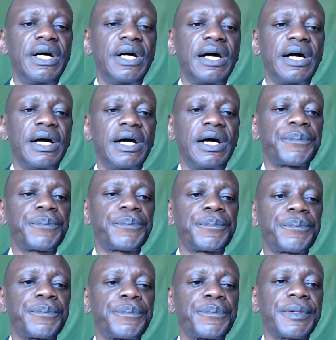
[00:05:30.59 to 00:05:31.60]

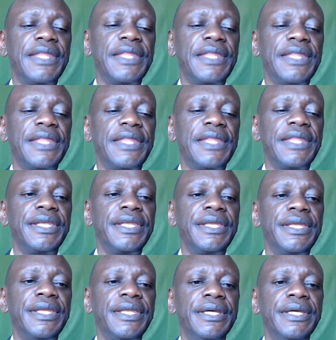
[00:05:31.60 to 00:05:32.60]
and
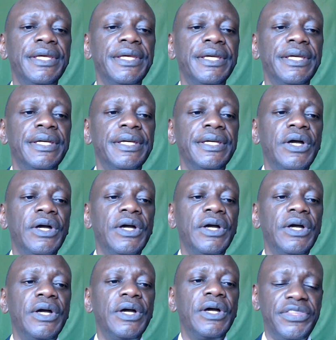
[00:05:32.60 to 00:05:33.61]
then
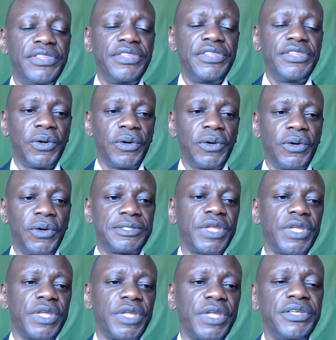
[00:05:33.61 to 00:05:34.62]
healthy
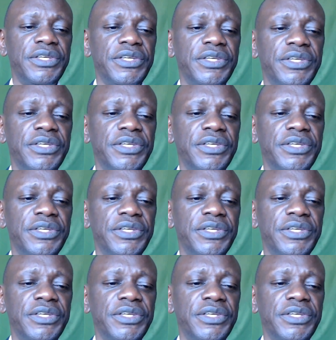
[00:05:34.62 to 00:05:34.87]
oils.